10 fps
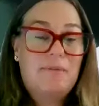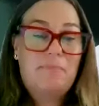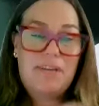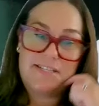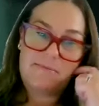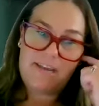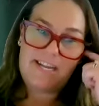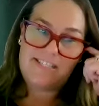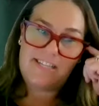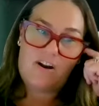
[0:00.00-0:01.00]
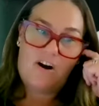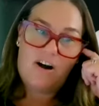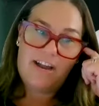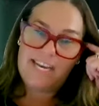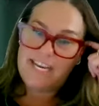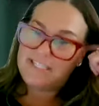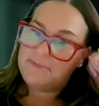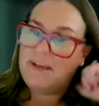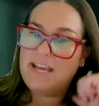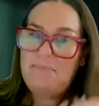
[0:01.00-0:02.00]
because it means that I need to
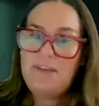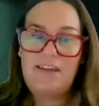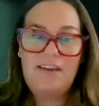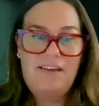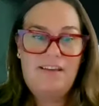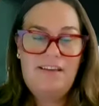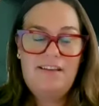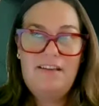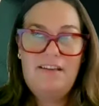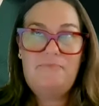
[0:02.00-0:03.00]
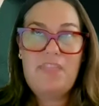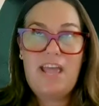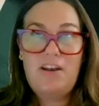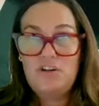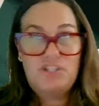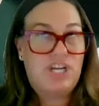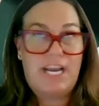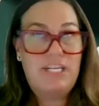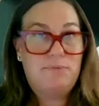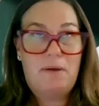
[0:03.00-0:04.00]
maybe, and not
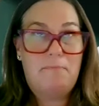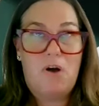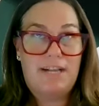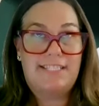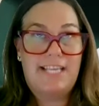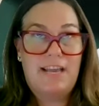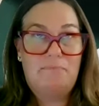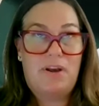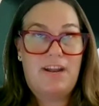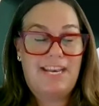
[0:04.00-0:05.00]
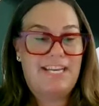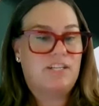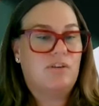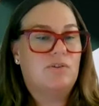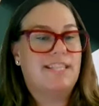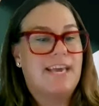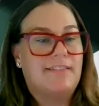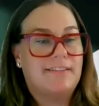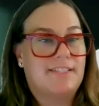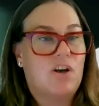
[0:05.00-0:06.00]
change my mindset, but I need to look at the
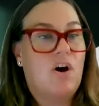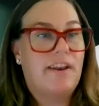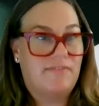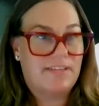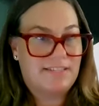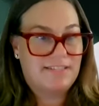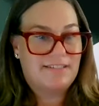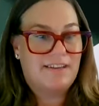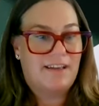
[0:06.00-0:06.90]
other side of it.